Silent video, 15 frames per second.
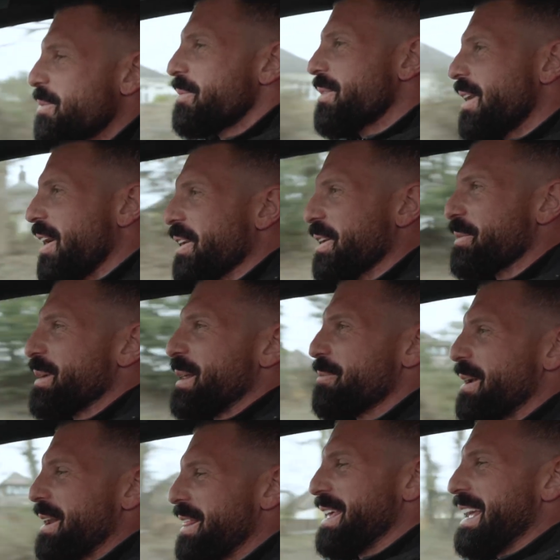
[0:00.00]
arguably
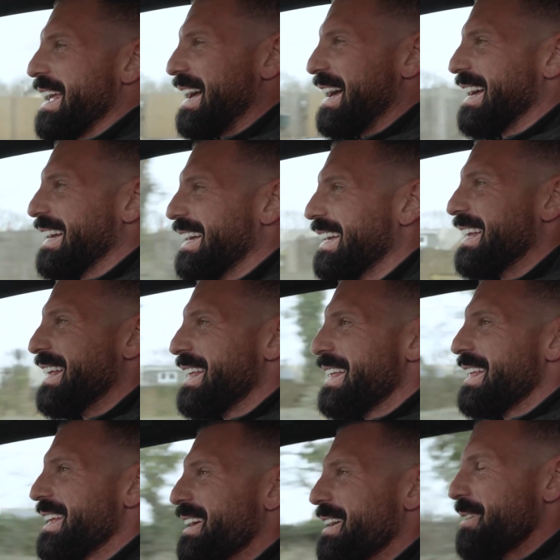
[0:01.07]
one of
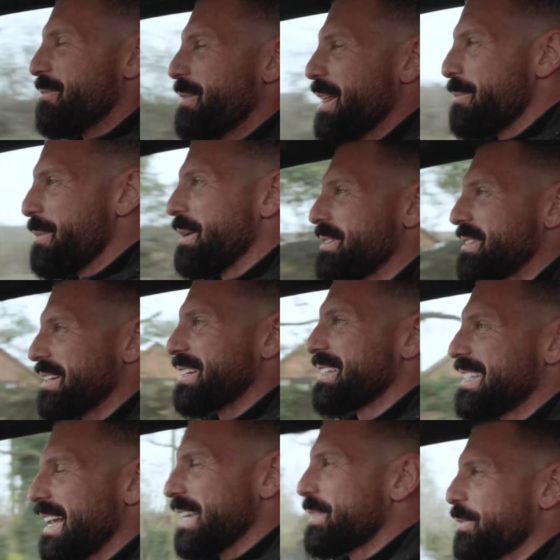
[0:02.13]
the most
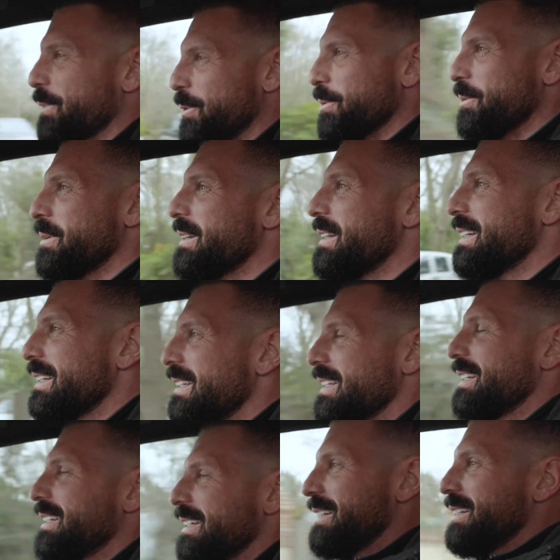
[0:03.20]
successful,
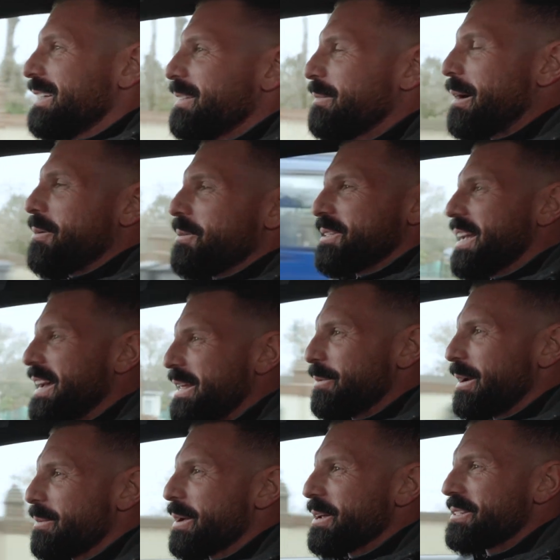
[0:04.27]
well, certainly
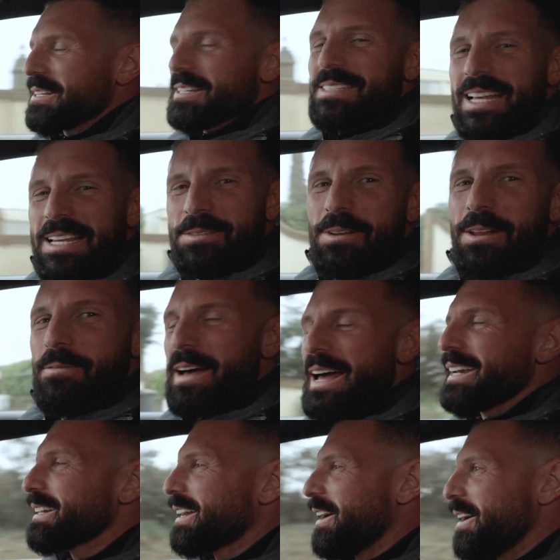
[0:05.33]
one of the most successful
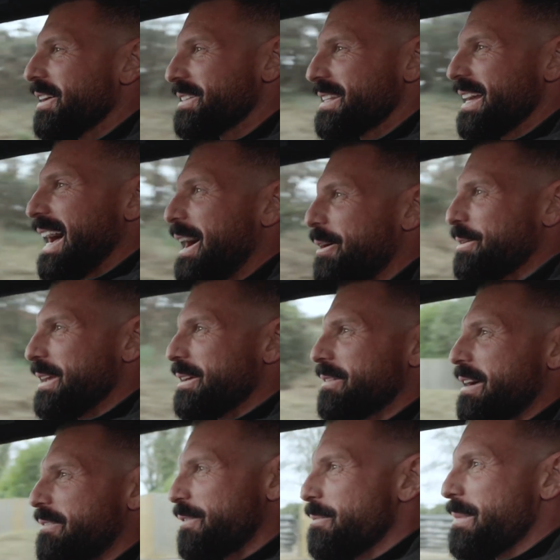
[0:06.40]
Avant cars that Audi have
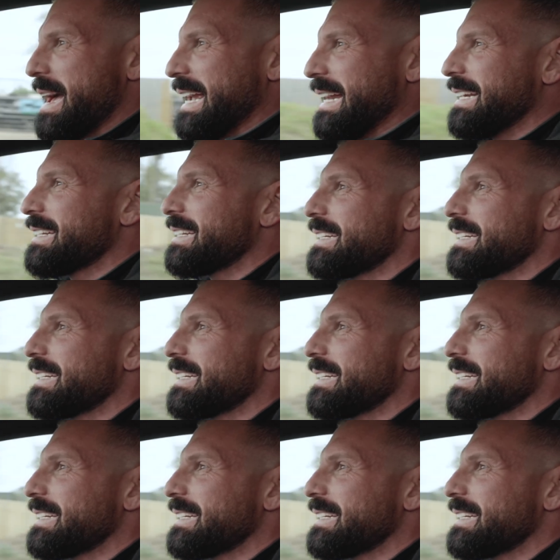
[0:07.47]
ever made,